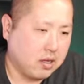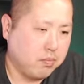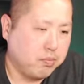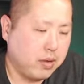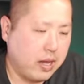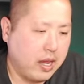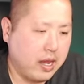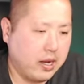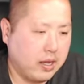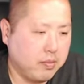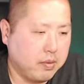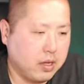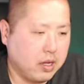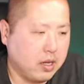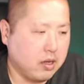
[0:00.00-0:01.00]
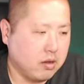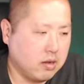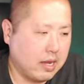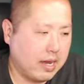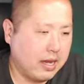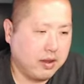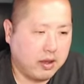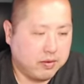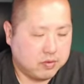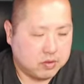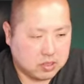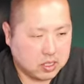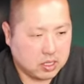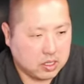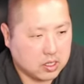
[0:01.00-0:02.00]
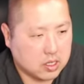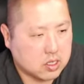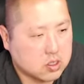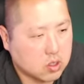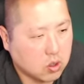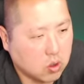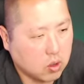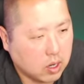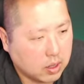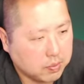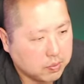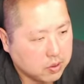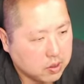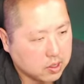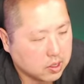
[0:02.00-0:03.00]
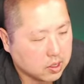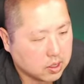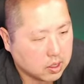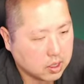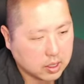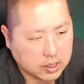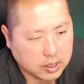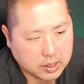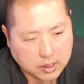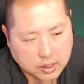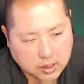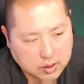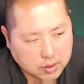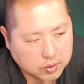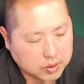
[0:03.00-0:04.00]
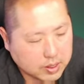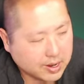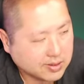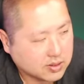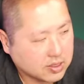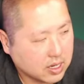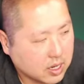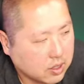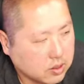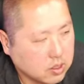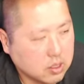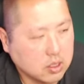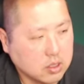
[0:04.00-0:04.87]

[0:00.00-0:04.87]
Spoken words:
but I mean, I've seen this go up here and then, now it's down here.